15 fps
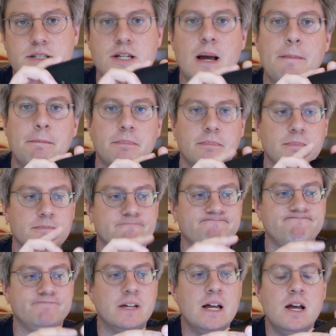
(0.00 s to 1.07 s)

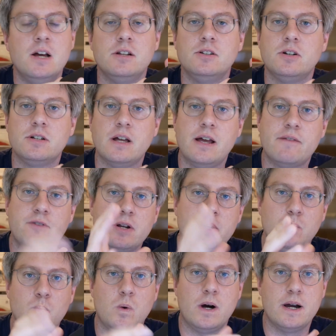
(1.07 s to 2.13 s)
some, not every
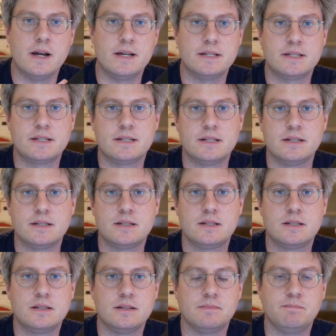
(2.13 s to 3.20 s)
device
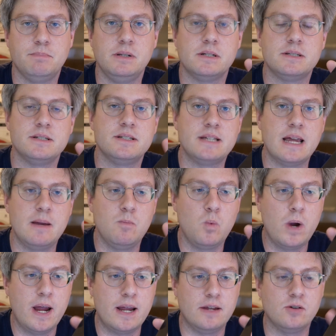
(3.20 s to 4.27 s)
is built the same
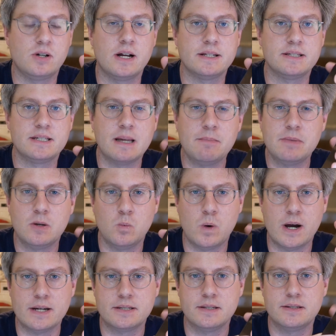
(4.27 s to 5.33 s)
way. You got some
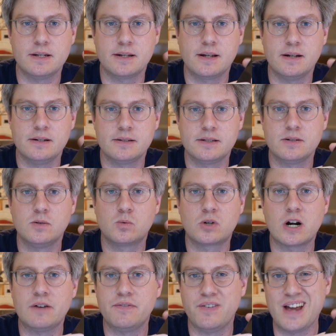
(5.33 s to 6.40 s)
devices that got
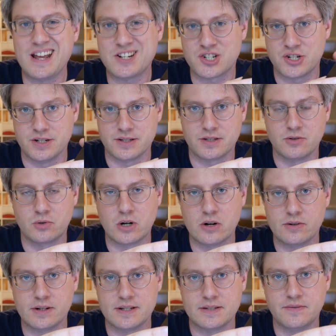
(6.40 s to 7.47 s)
rough edges
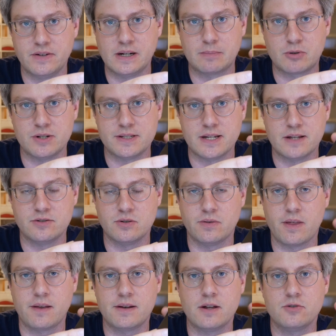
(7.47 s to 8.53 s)
surrounding the fingerprint sensor
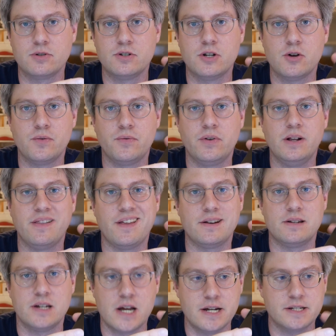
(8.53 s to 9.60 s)
that don't feel
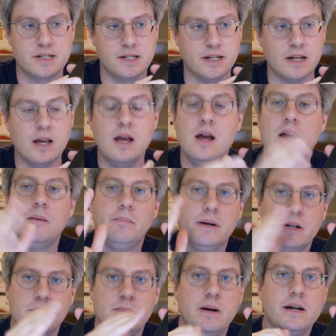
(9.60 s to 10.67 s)
that nicely.
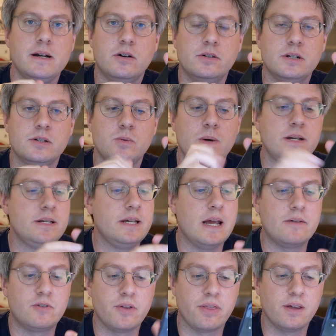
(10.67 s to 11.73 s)
But on my Honor 20,
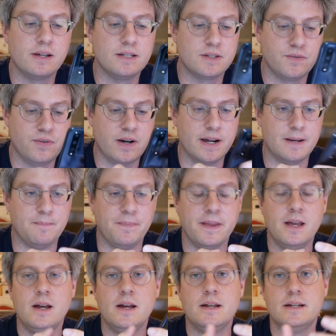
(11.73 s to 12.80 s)
everything is fine.
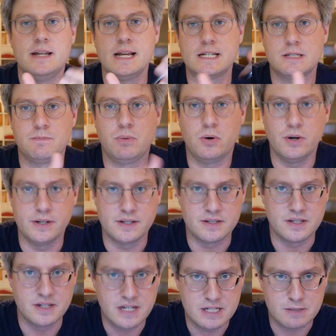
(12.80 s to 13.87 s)
Next point
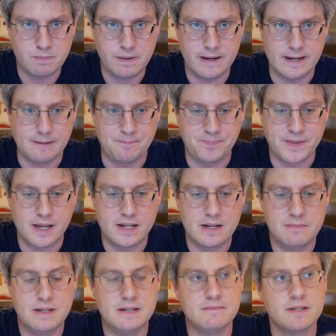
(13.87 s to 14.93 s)
is the display. And
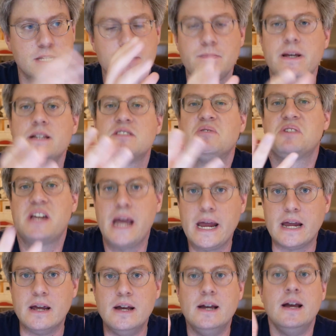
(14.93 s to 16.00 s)
I mean, display is
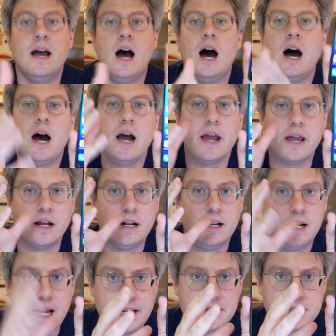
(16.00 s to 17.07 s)
okay. I
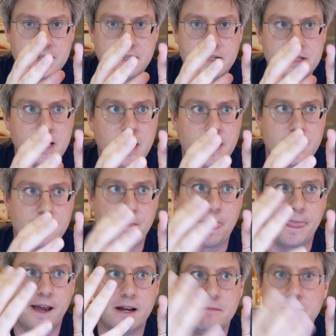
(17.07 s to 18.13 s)
like the design.
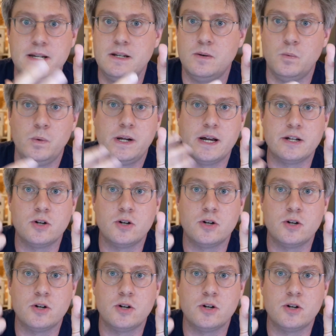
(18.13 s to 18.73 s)
I mean, we got